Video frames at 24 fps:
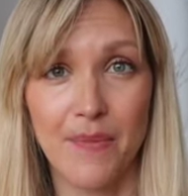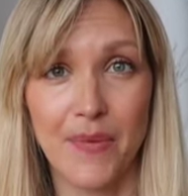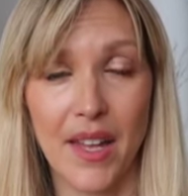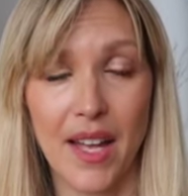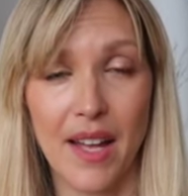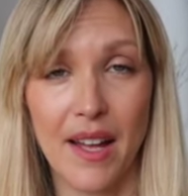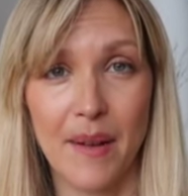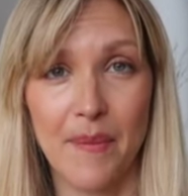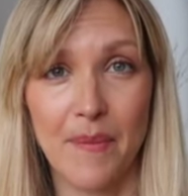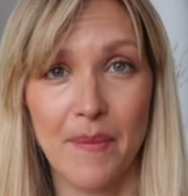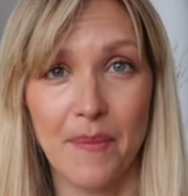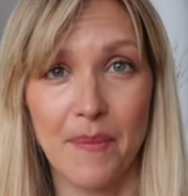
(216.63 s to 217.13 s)

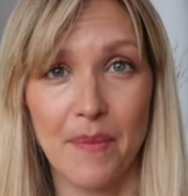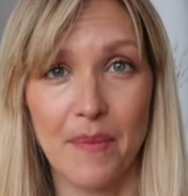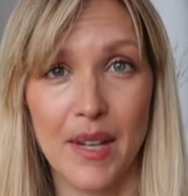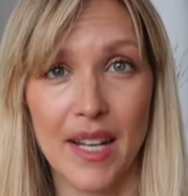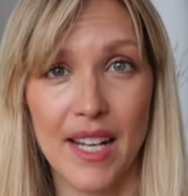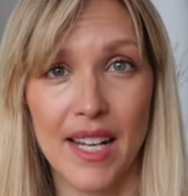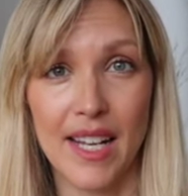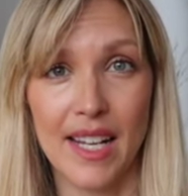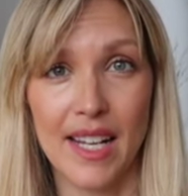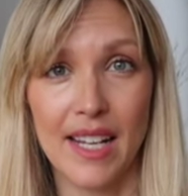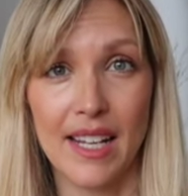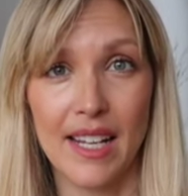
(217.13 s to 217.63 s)

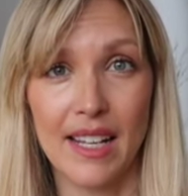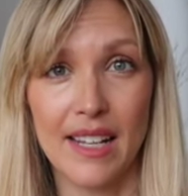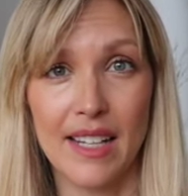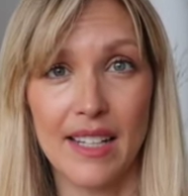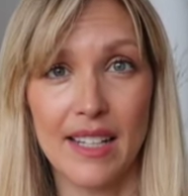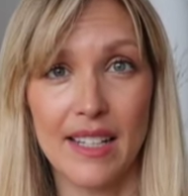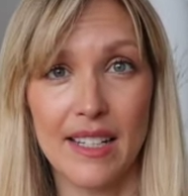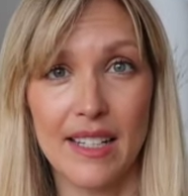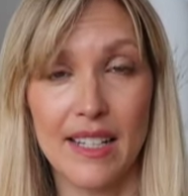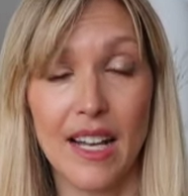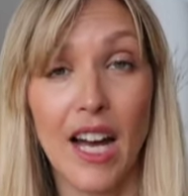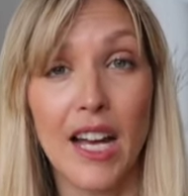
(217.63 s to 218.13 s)
My
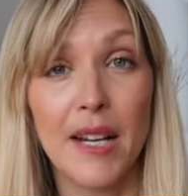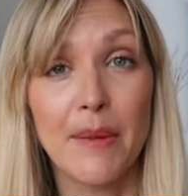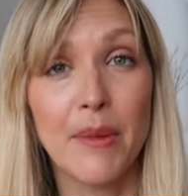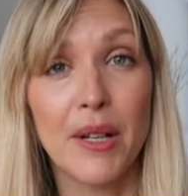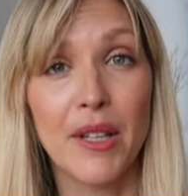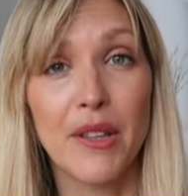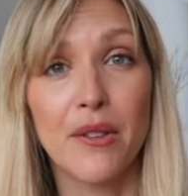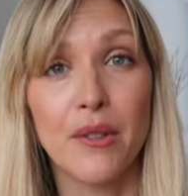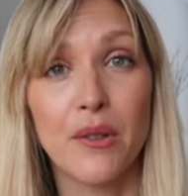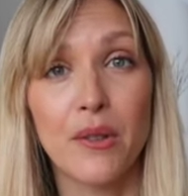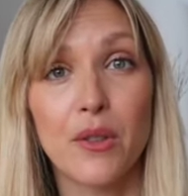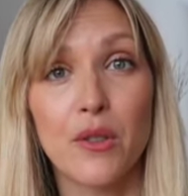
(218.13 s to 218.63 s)

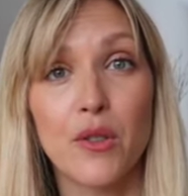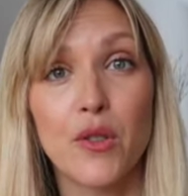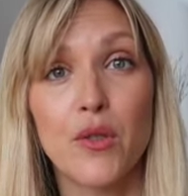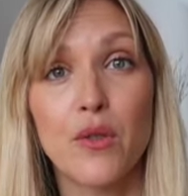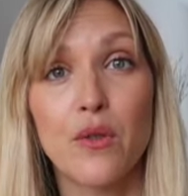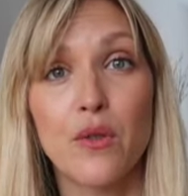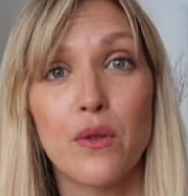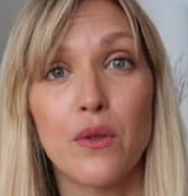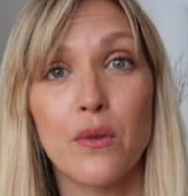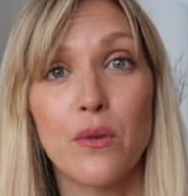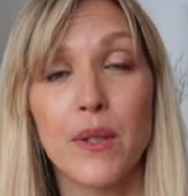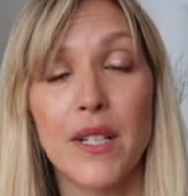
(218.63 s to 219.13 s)
9-month-old,
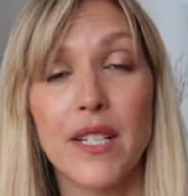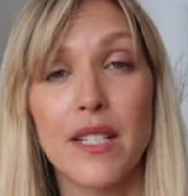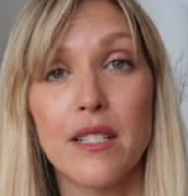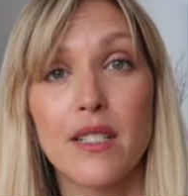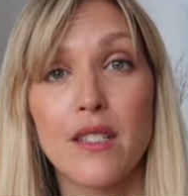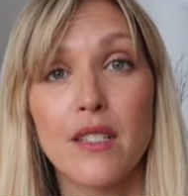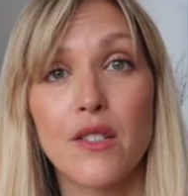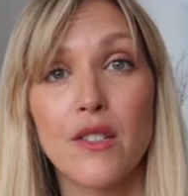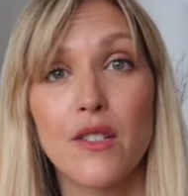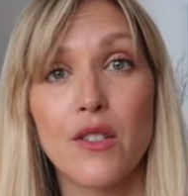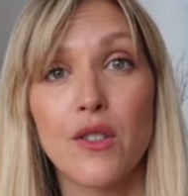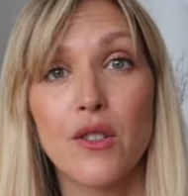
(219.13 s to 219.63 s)
who
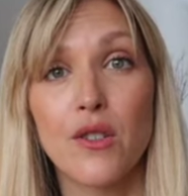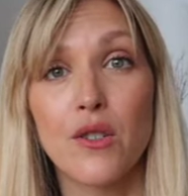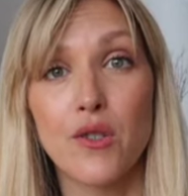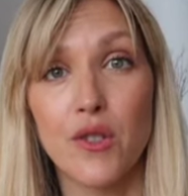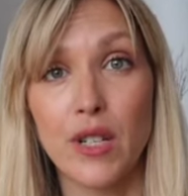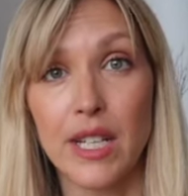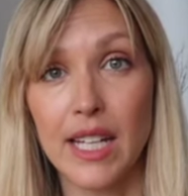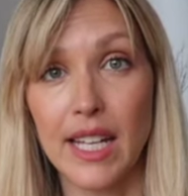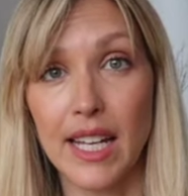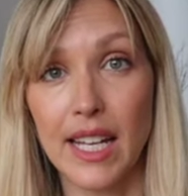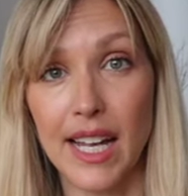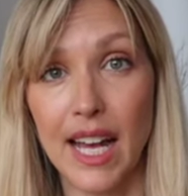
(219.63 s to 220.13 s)
was
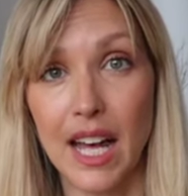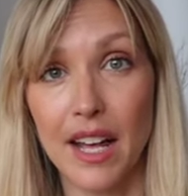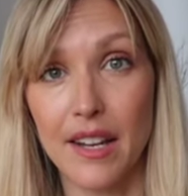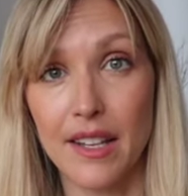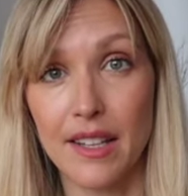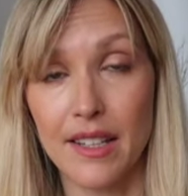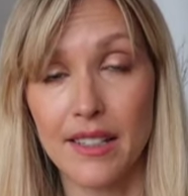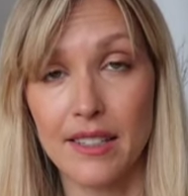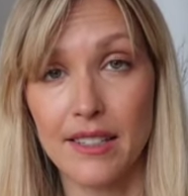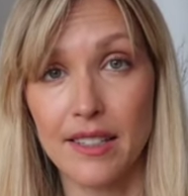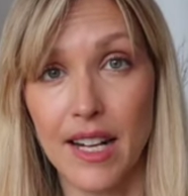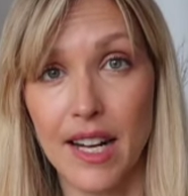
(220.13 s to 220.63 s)
drinking out
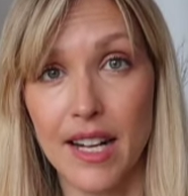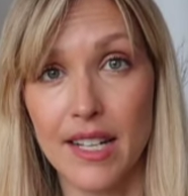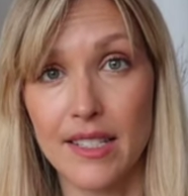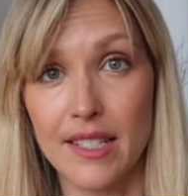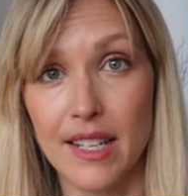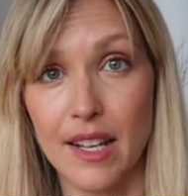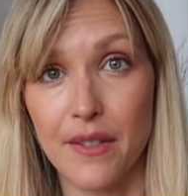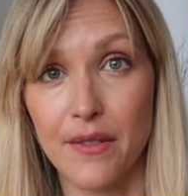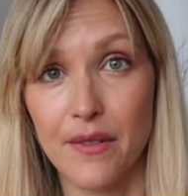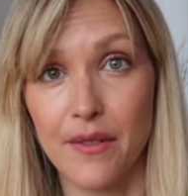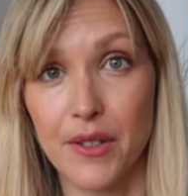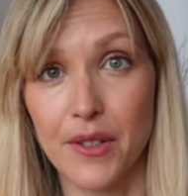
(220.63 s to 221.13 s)
of the glass
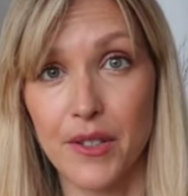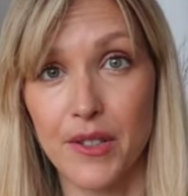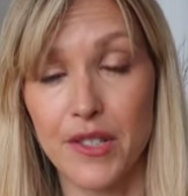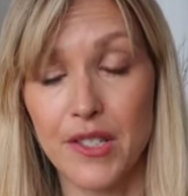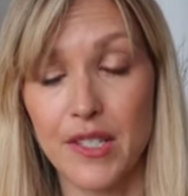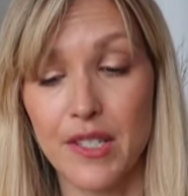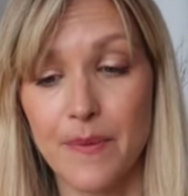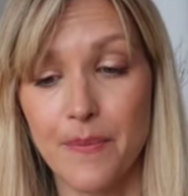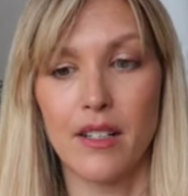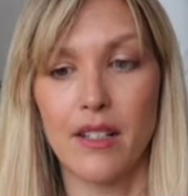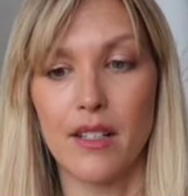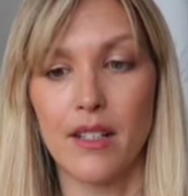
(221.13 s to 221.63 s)
at
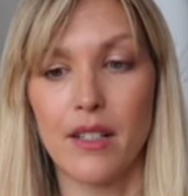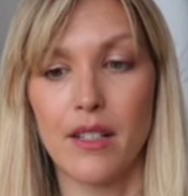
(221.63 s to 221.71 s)
first.